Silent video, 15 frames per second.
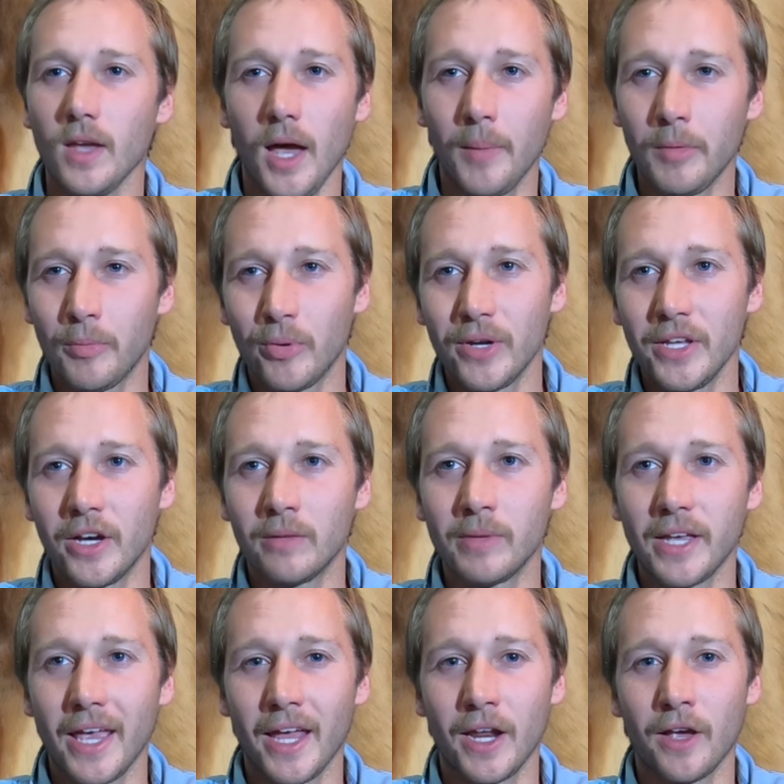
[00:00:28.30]
I'm a pretty young
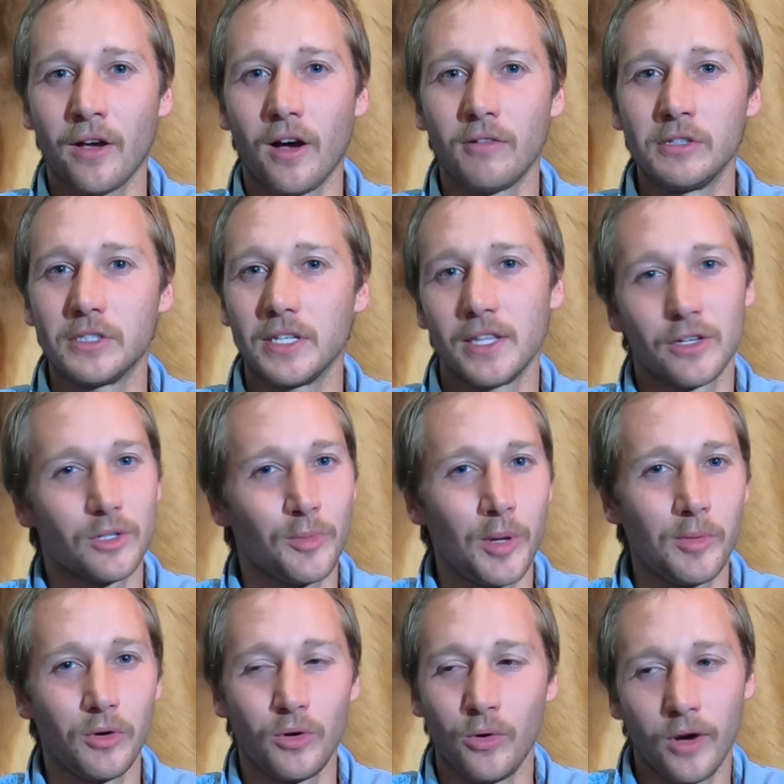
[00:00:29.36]
mechanic. Obviously, there's
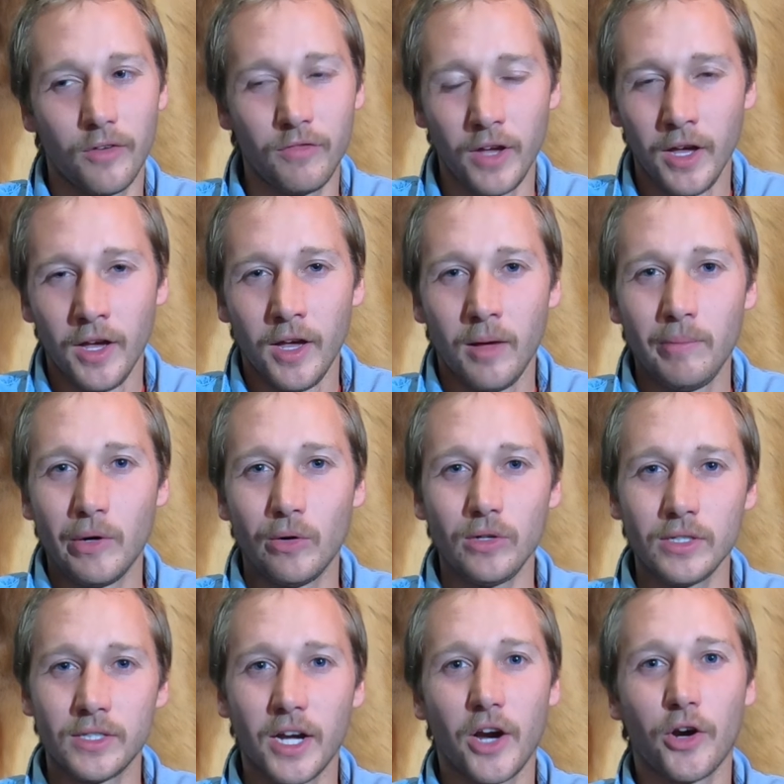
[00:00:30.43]
people who have built
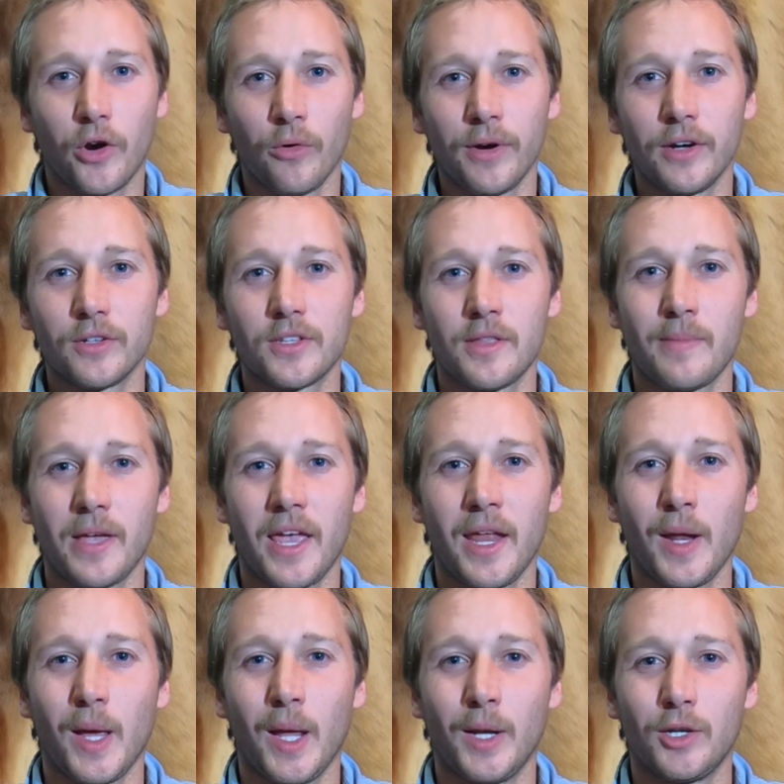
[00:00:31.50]
entire careers in the
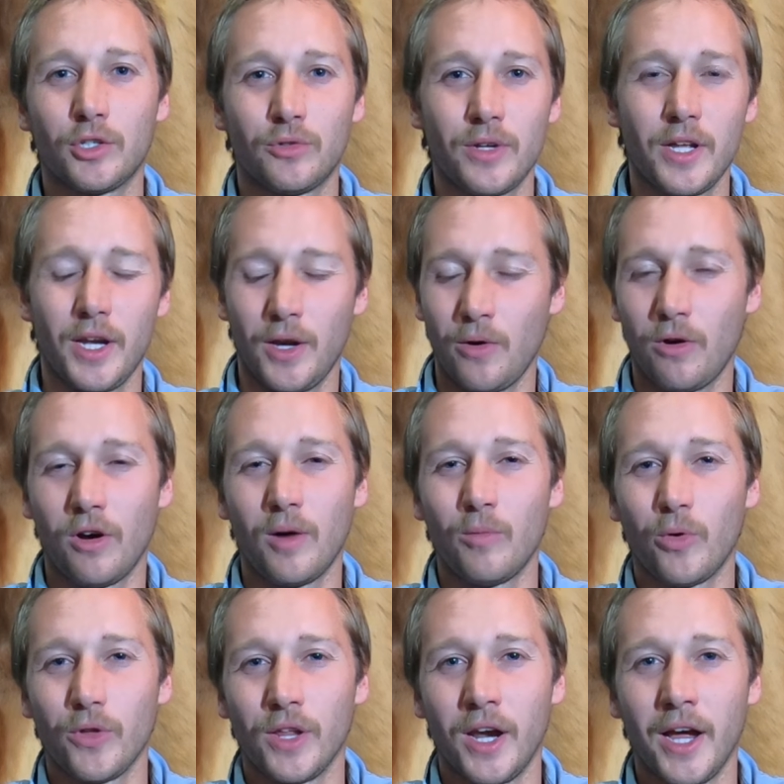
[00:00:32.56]
mechanic industry and know a lot
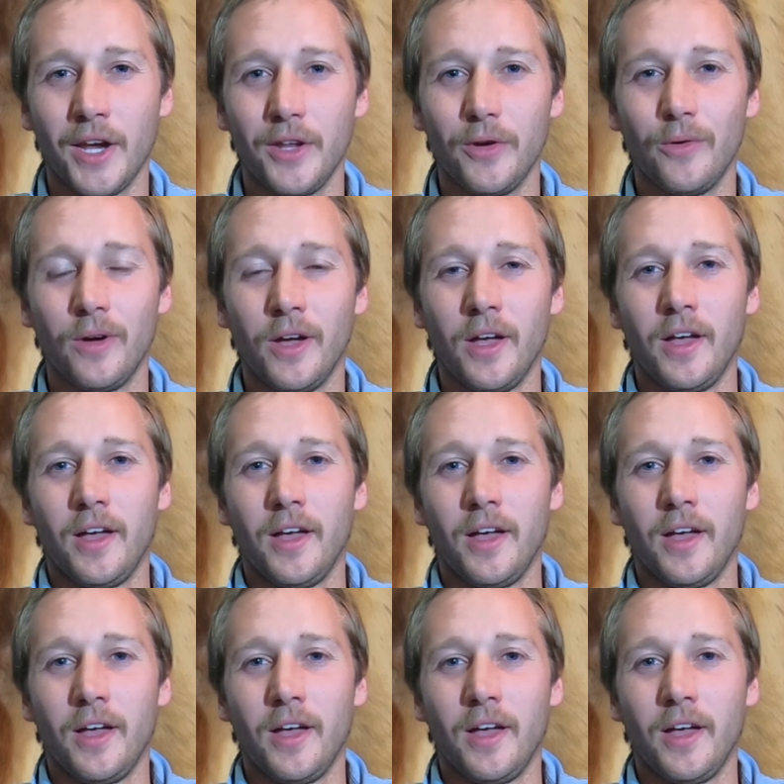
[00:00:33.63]
more than I do.